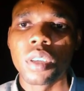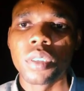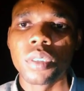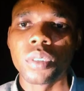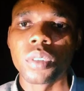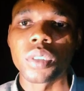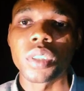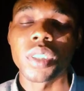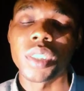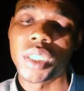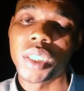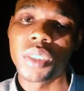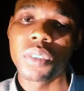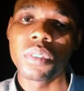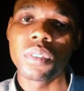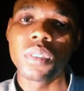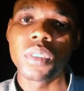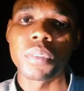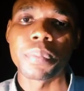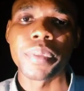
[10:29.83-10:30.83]
your
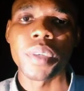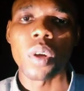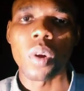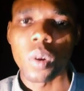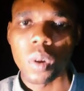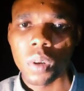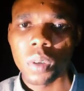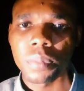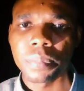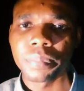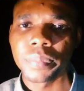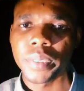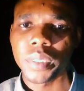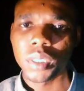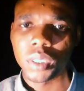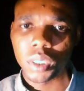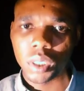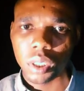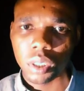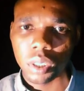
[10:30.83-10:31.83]
skills
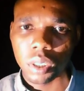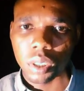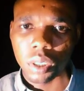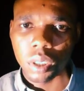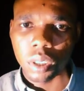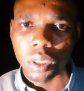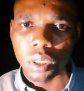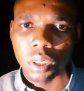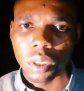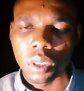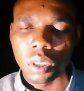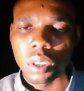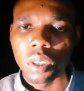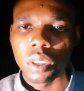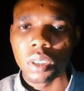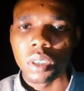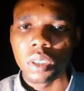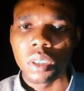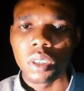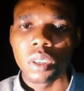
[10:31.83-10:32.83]
becomes
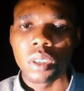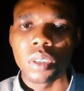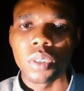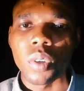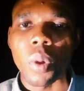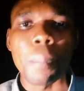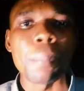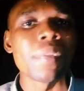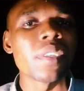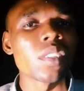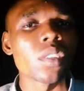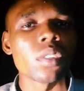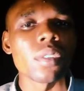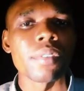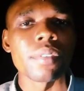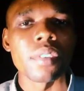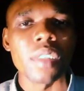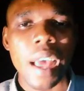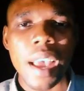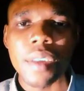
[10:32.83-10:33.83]
your means
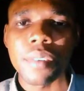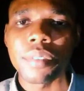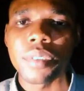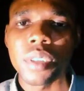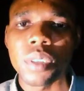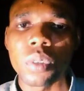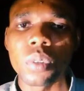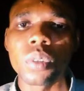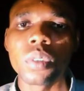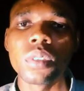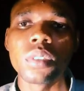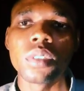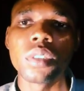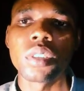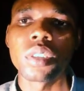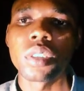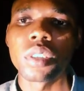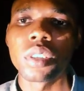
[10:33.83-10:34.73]
of livelihood,